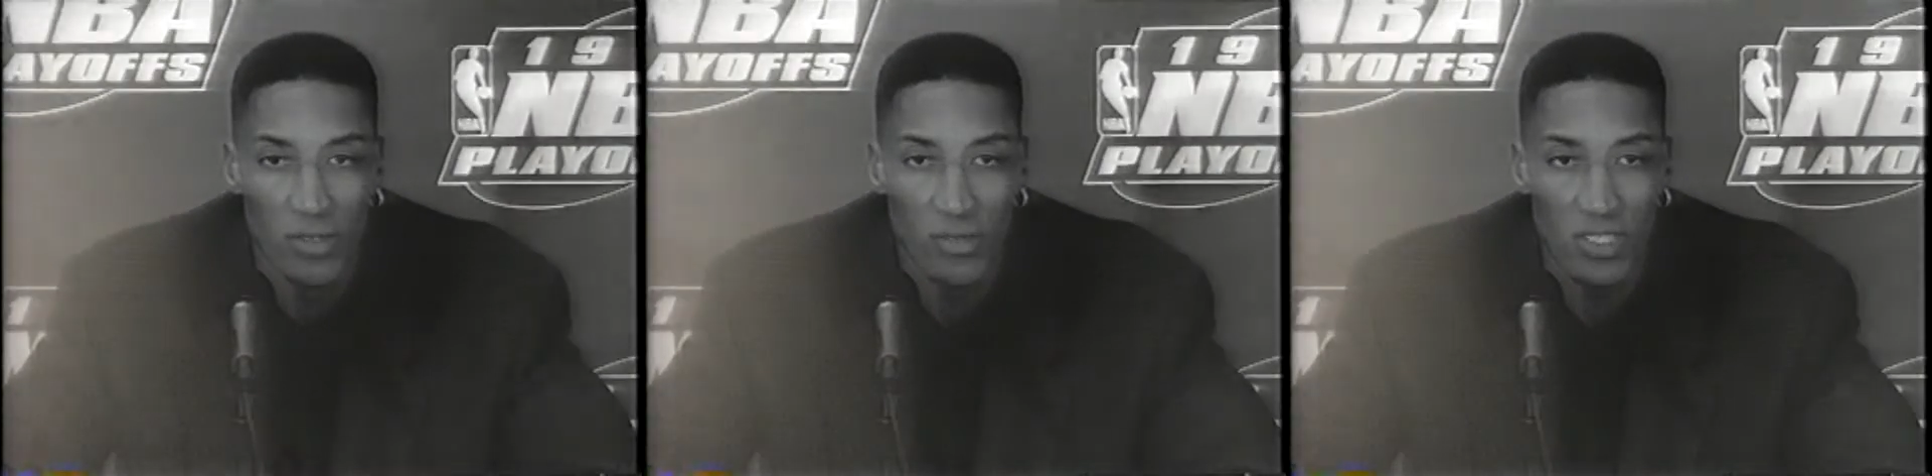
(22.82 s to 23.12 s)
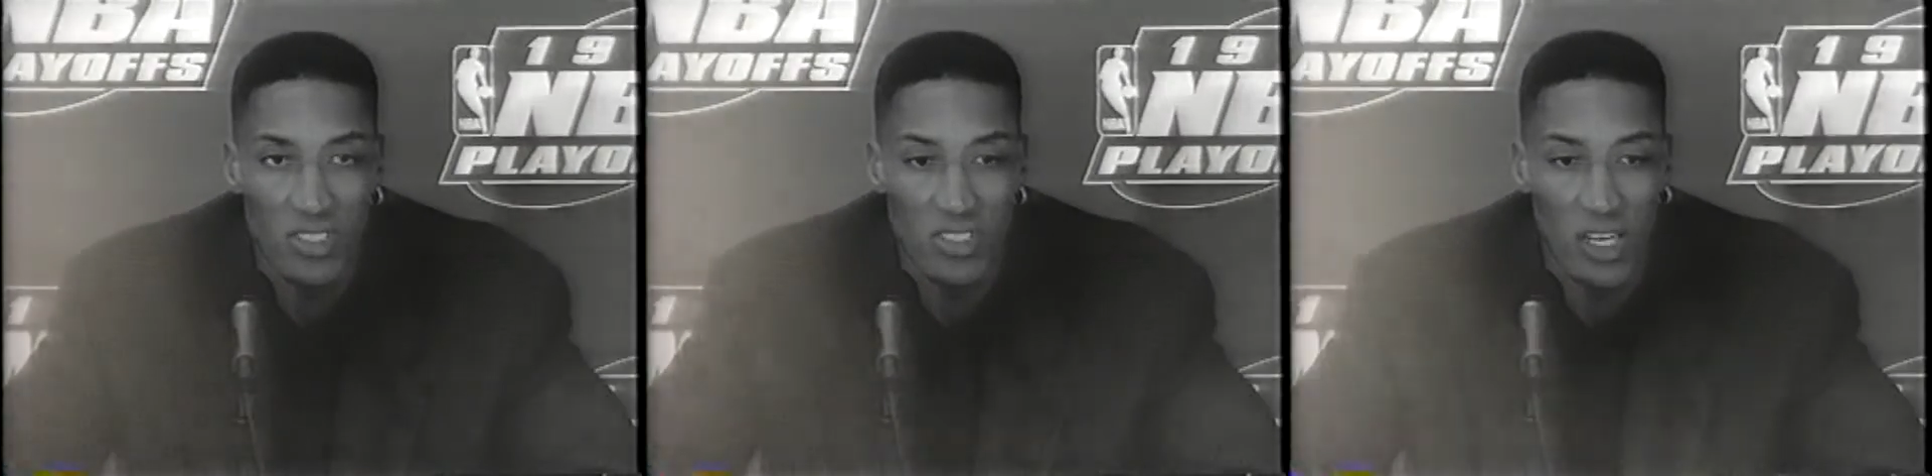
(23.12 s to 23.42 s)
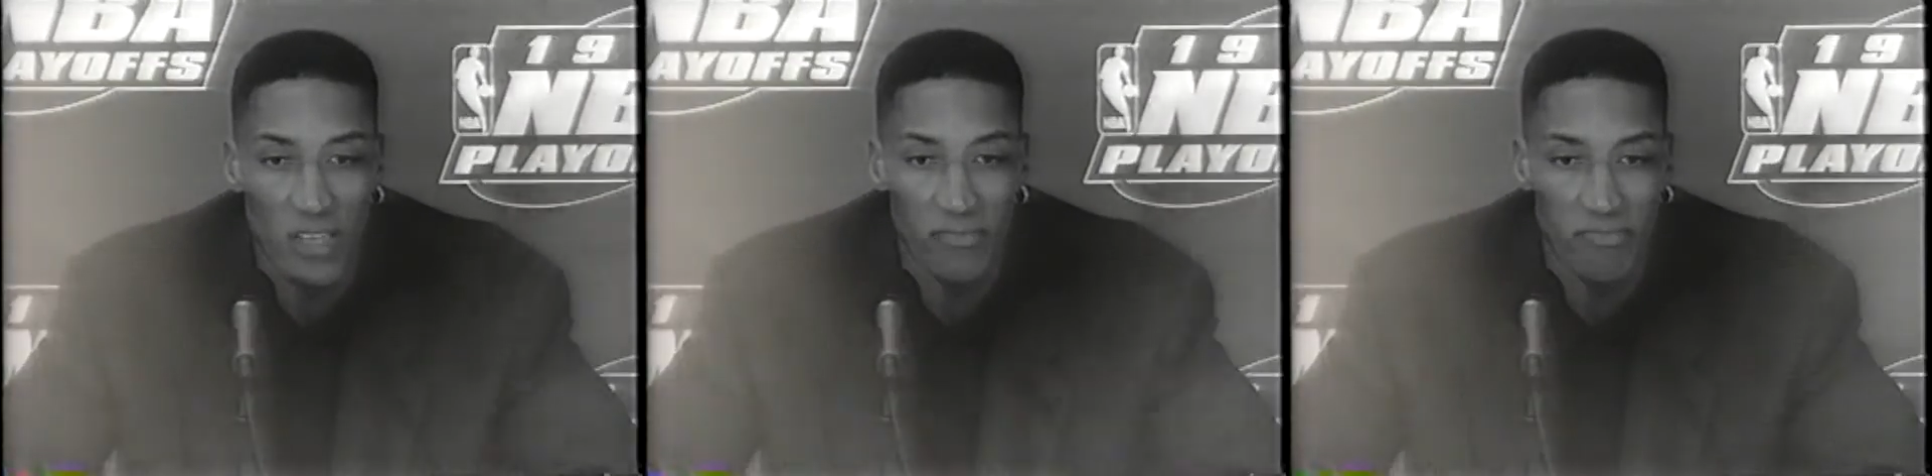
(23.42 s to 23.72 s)
we're just
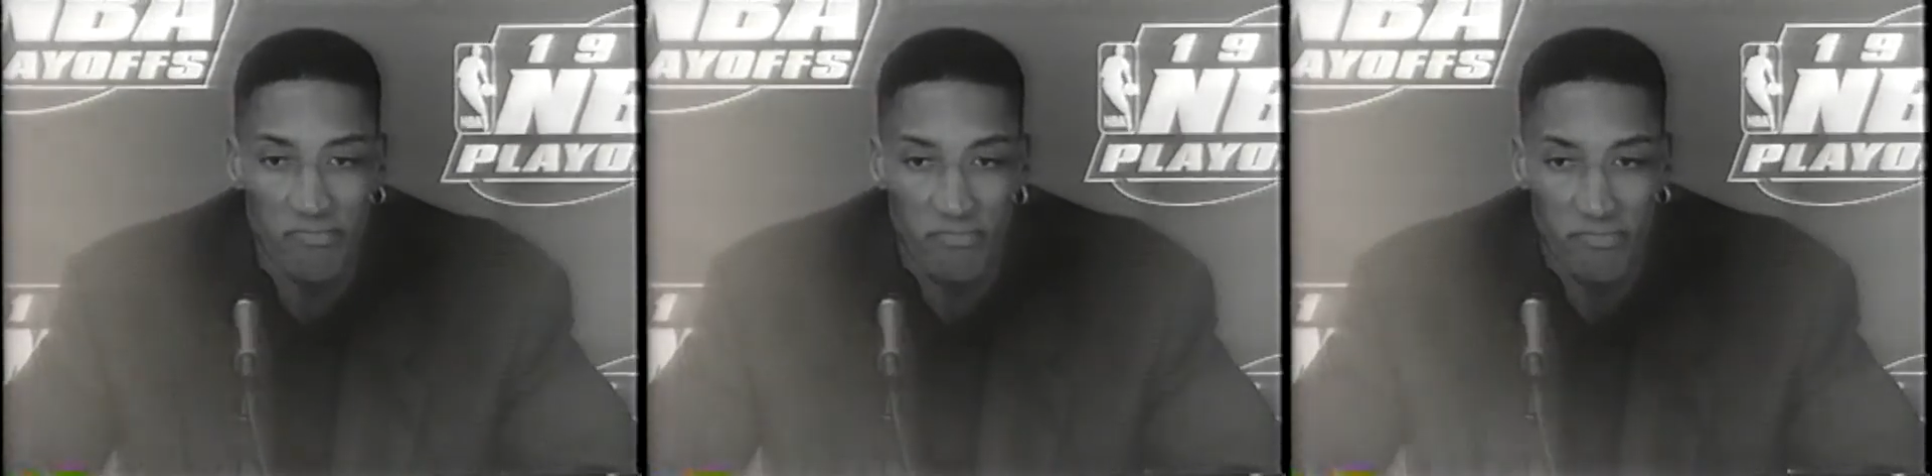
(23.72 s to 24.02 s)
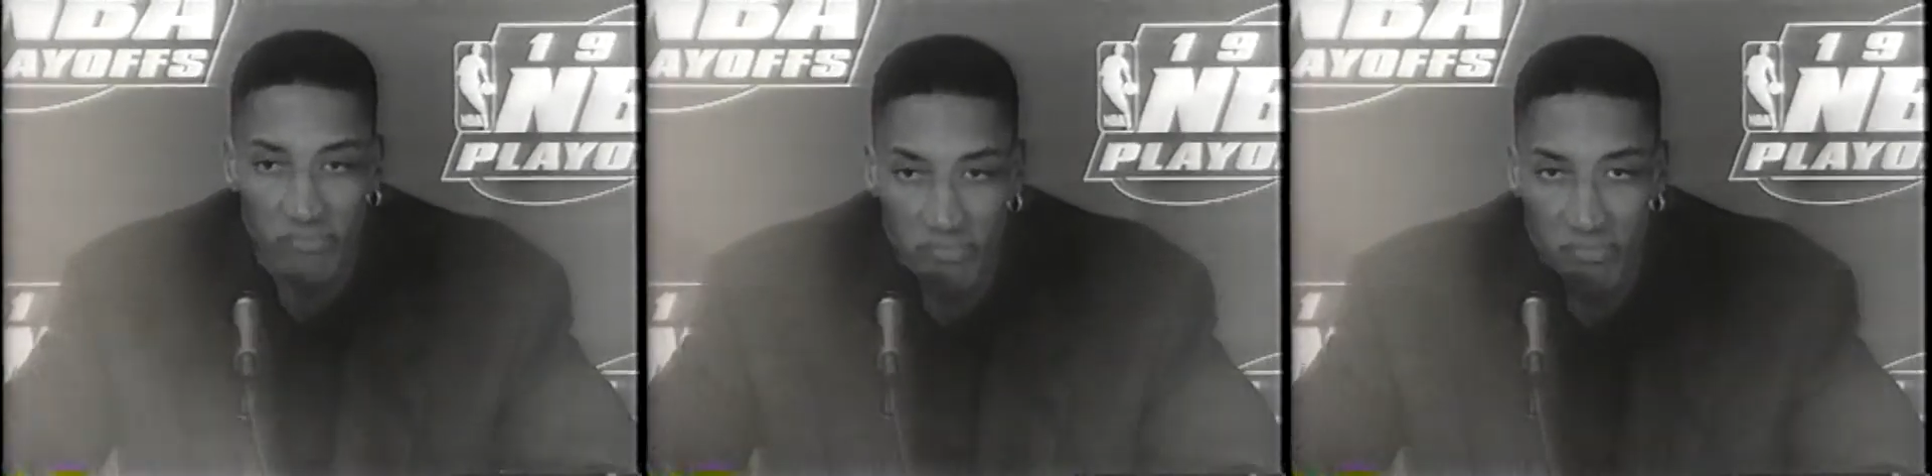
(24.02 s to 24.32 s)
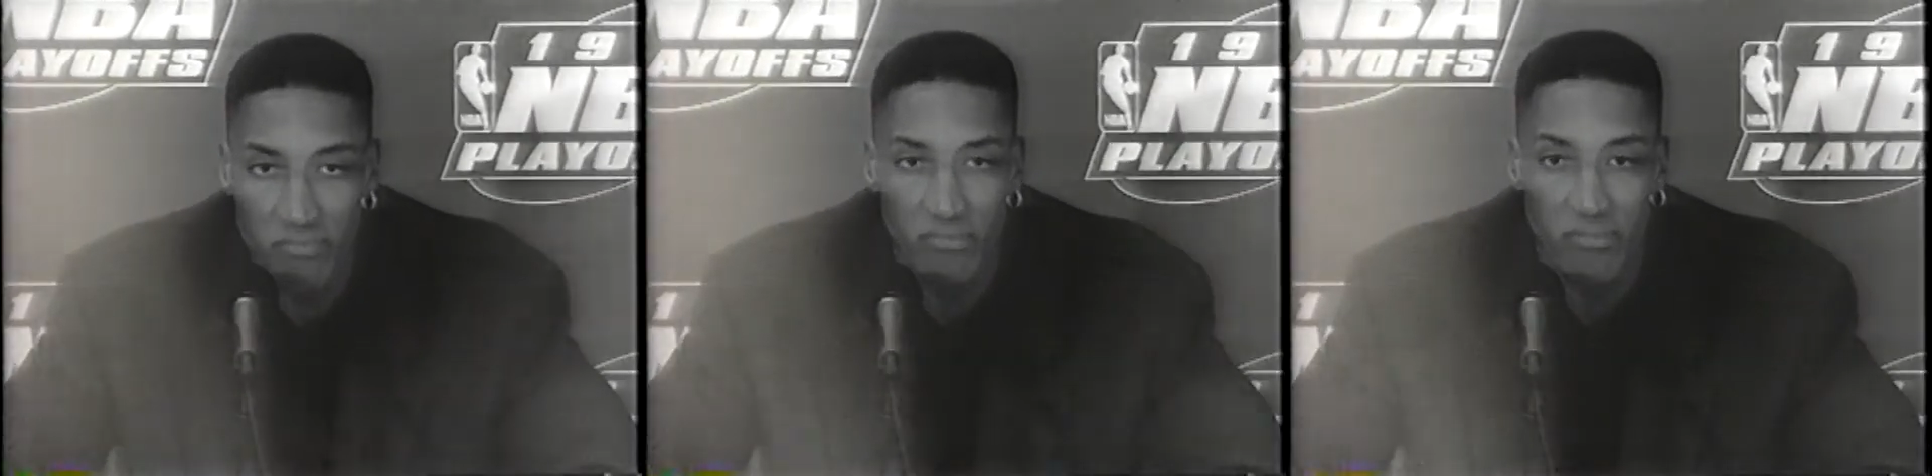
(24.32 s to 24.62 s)
not
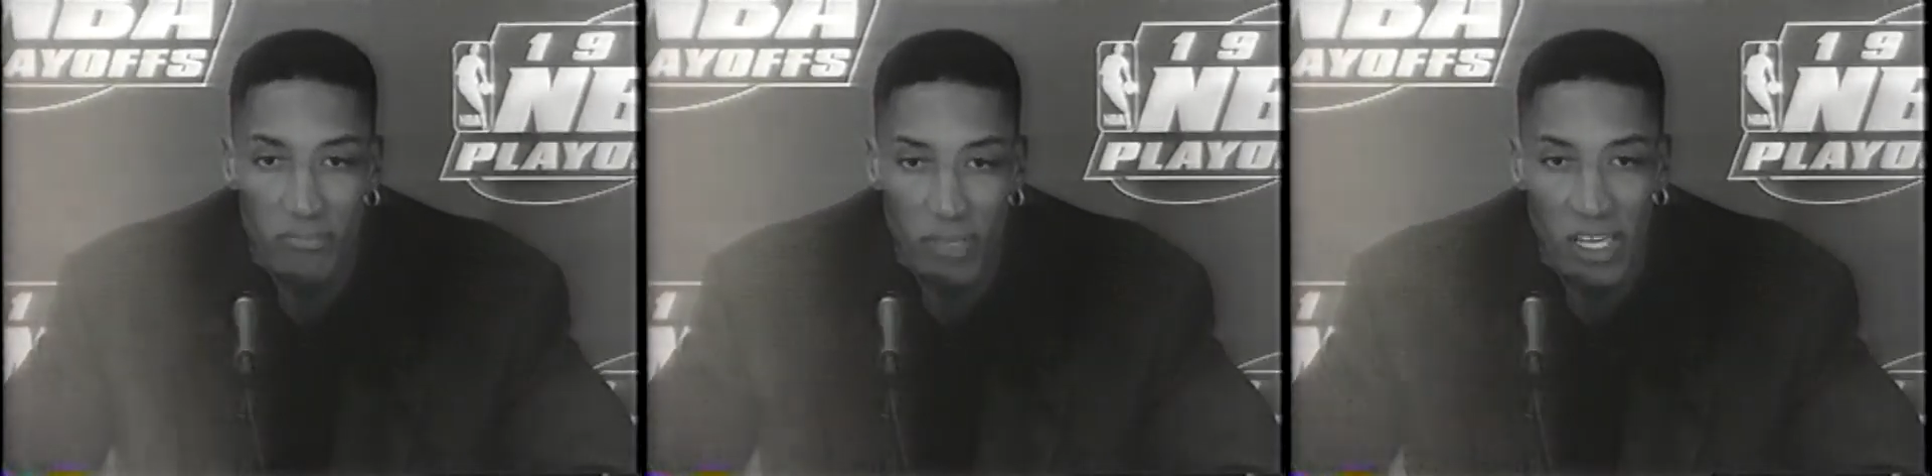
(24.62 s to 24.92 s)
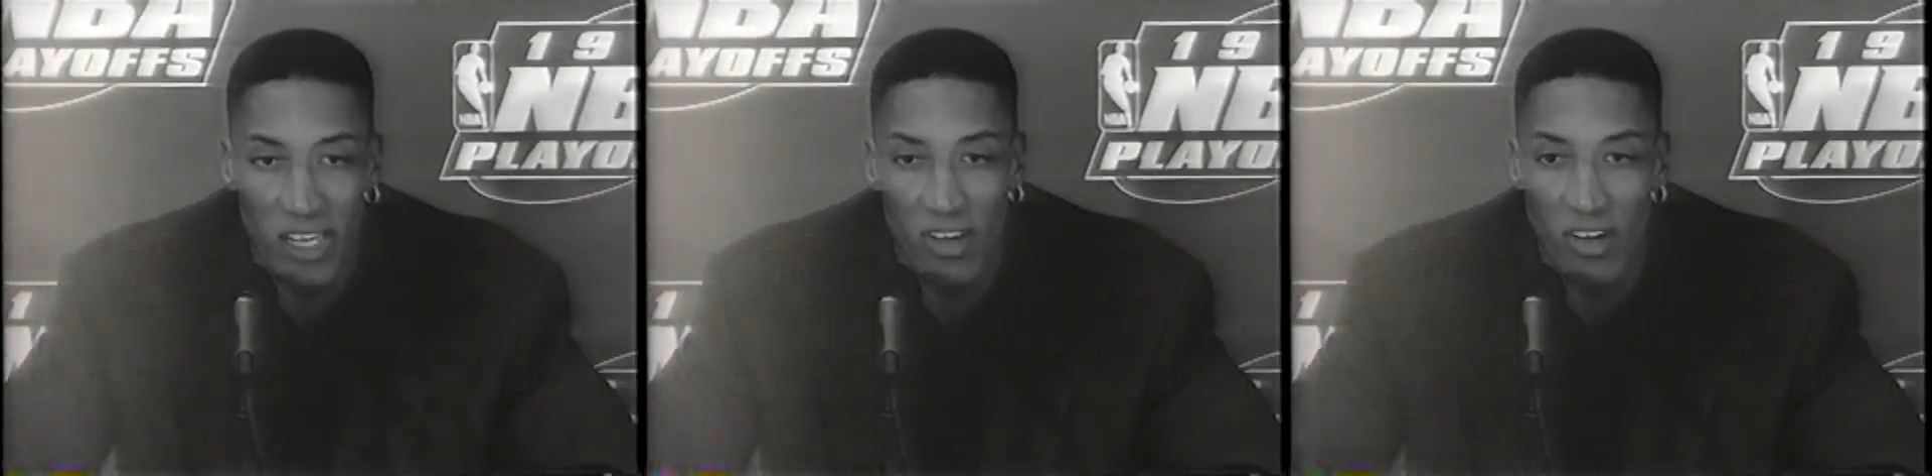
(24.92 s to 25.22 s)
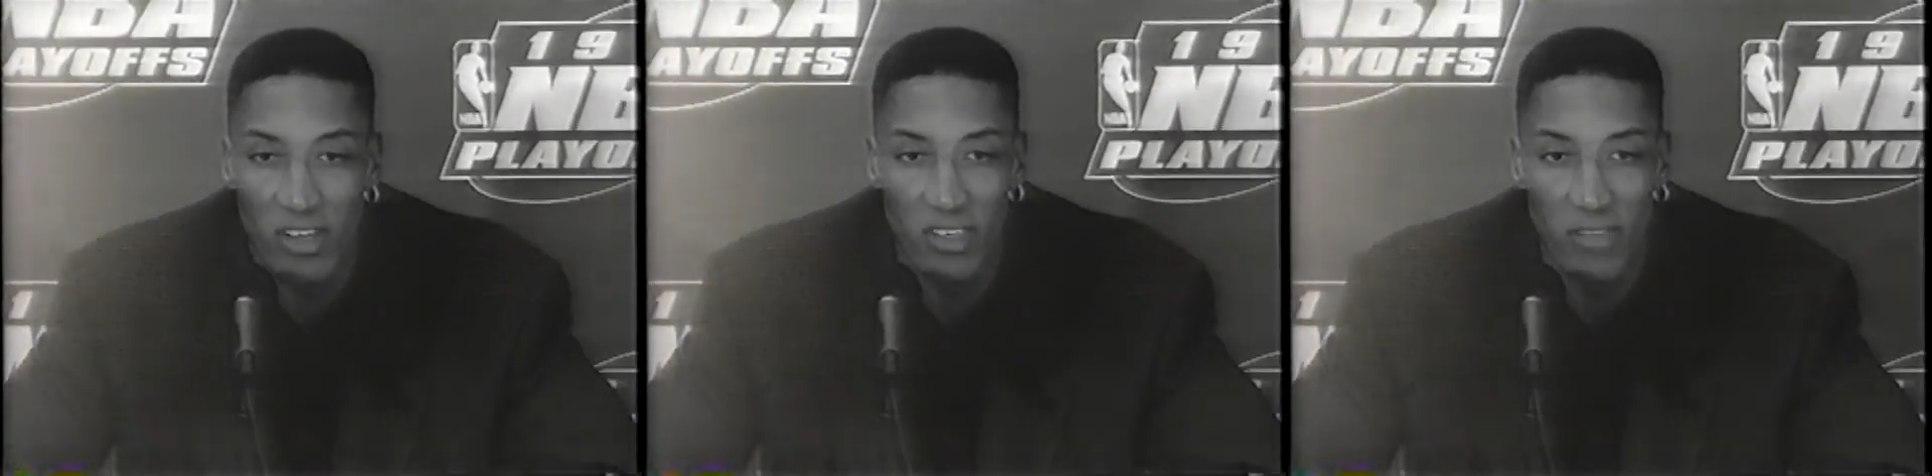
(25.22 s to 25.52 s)
playing
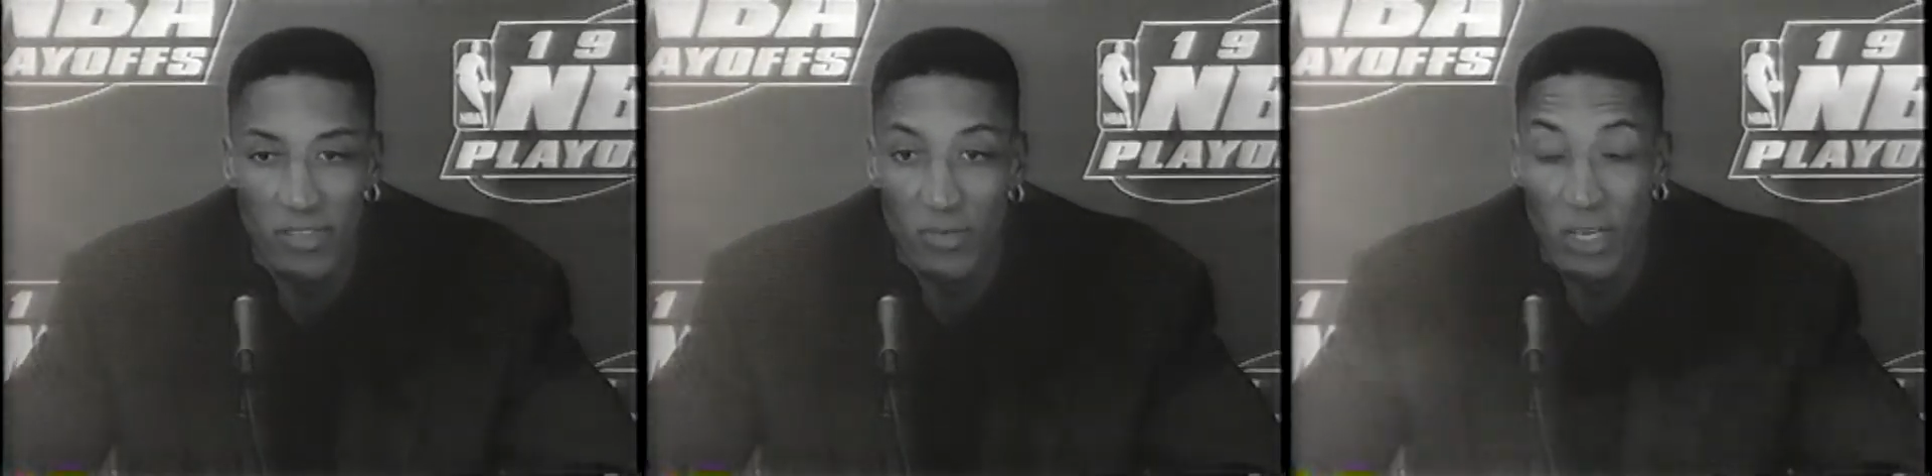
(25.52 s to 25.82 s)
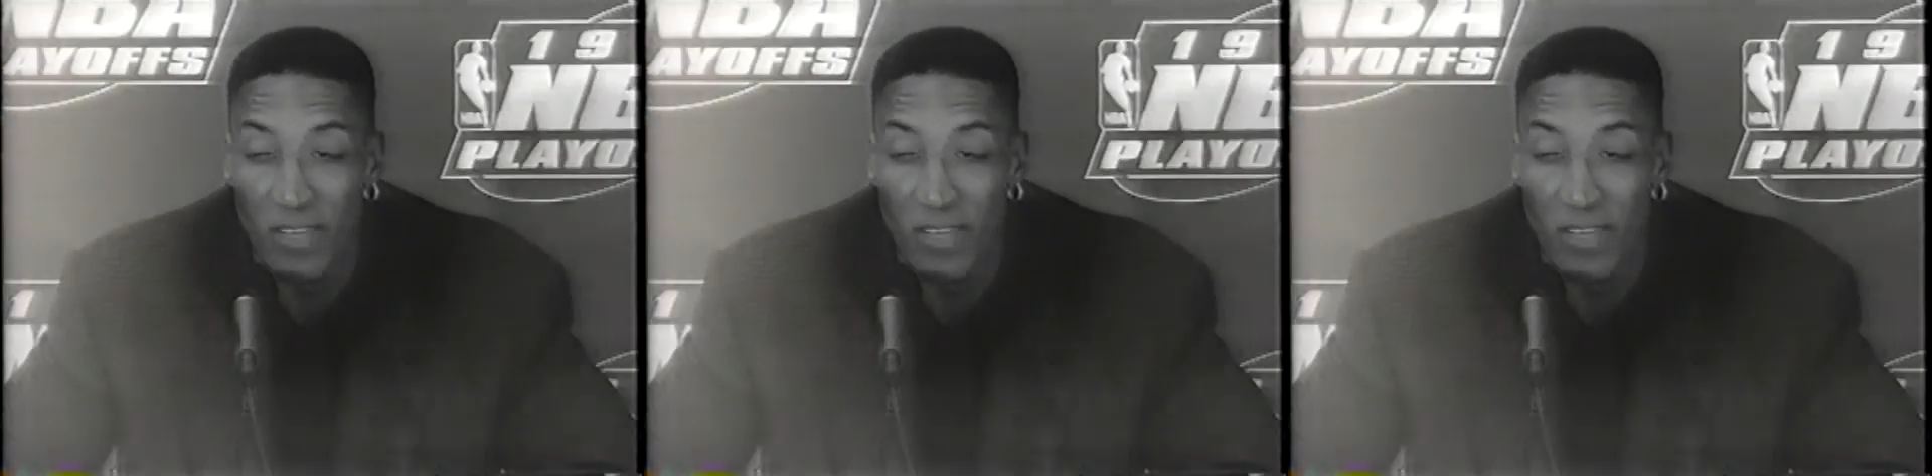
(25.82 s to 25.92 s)
hard enough to win.